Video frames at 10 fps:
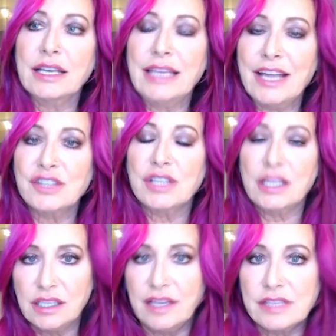cancer
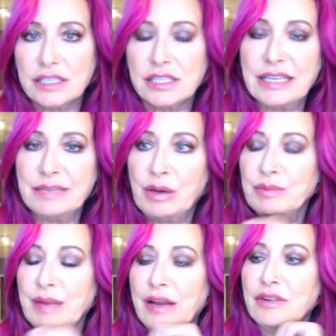that lives inside the bone
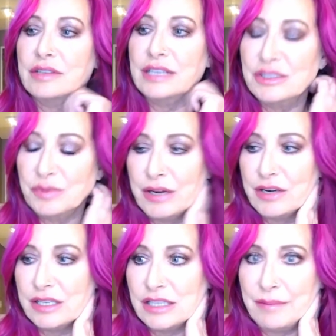marrow. It's weird.
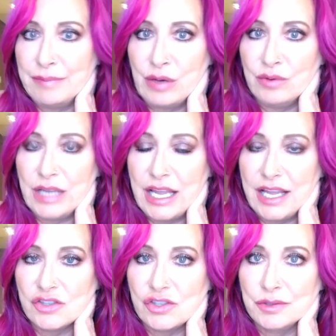It's not bone
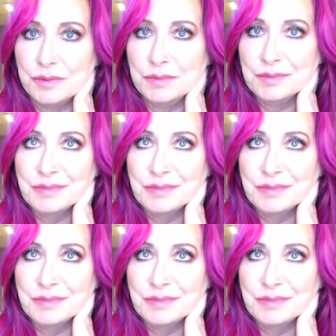cancer.